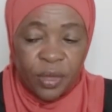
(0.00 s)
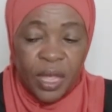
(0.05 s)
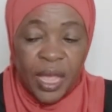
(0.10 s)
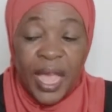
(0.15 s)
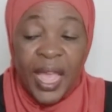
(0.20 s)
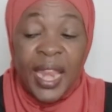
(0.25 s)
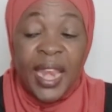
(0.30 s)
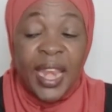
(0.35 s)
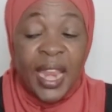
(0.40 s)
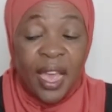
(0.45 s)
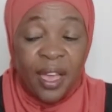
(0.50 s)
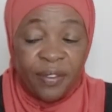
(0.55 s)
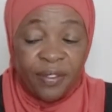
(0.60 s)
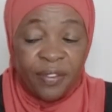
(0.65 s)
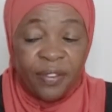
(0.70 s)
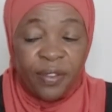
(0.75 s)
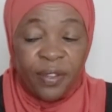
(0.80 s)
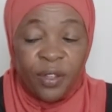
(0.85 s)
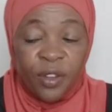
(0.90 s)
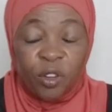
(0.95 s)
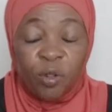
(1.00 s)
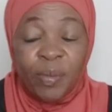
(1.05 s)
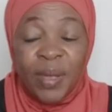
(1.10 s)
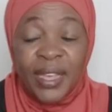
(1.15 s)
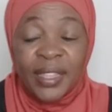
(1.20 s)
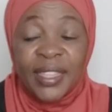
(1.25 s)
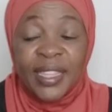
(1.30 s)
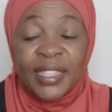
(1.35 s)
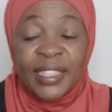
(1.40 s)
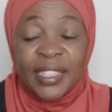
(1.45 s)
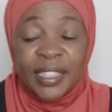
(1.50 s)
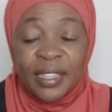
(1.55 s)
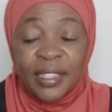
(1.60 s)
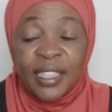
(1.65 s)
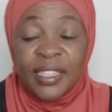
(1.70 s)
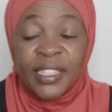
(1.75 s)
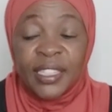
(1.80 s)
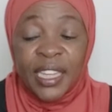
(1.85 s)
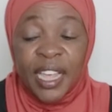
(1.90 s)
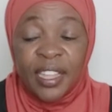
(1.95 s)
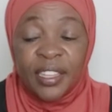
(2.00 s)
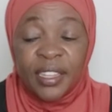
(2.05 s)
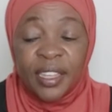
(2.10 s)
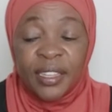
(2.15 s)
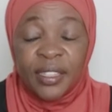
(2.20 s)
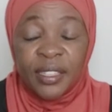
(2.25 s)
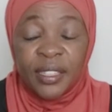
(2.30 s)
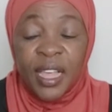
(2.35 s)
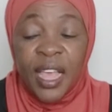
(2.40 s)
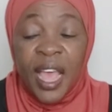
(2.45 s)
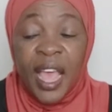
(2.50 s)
enough to make these changes,